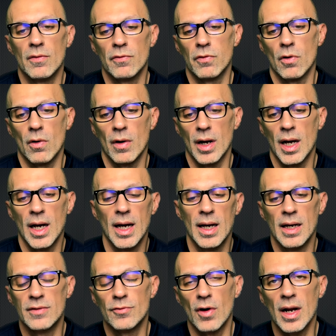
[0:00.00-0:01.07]
for a,
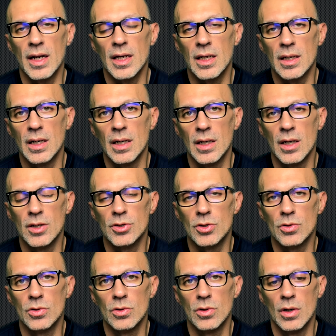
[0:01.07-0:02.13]
a training uh, a
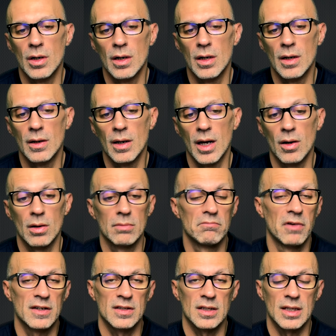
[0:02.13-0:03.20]
shoe uh,
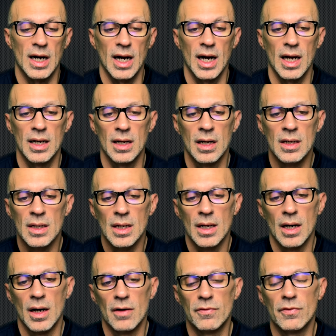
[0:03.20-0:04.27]
versatile
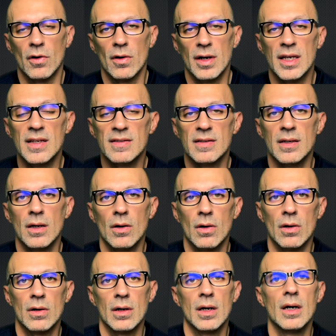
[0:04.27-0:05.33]
uh, for easy
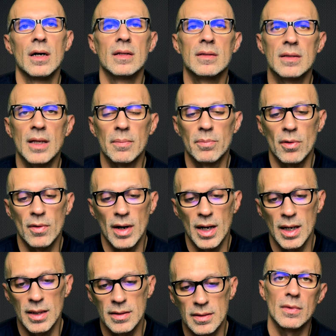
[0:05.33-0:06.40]
or uh,
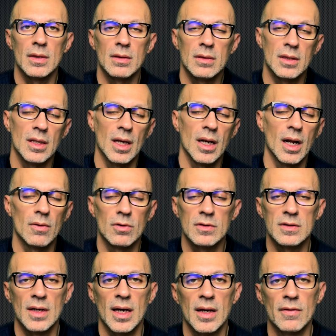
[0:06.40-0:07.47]
temperate till I would
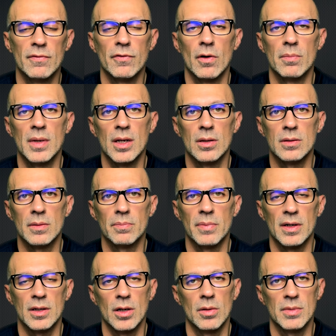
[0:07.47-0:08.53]
say 4 minutes per
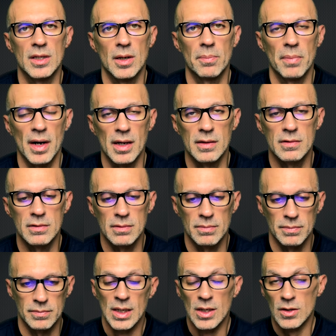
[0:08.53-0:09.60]
kilometer pace.
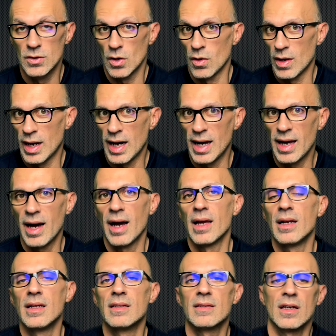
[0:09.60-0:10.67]
So I
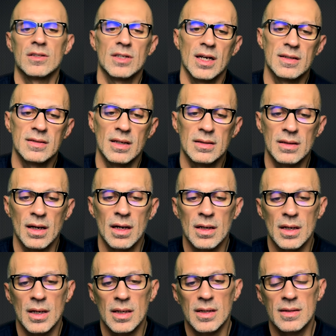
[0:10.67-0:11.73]
highly suggest it uh,
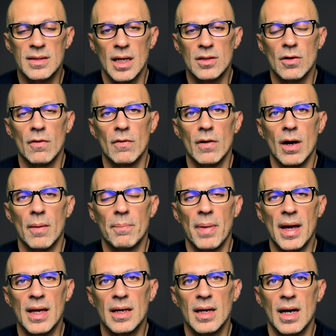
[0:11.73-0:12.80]
instead of
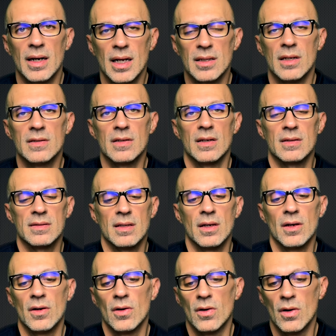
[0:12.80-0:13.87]
paying another 60
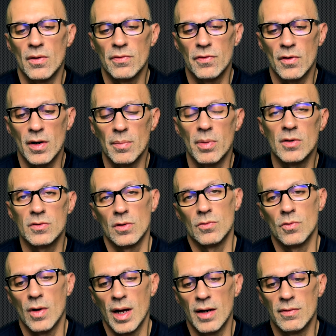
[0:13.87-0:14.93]
euro for a Boston
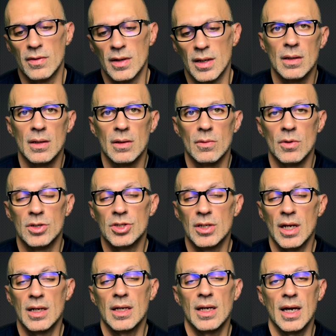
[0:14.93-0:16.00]
12 which in
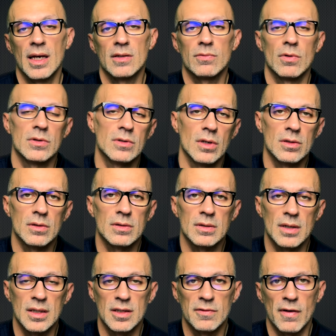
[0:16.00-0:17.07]
any case was not
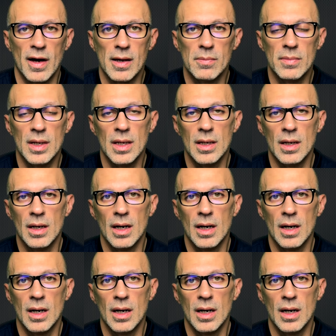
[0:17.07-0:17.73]
satisfying me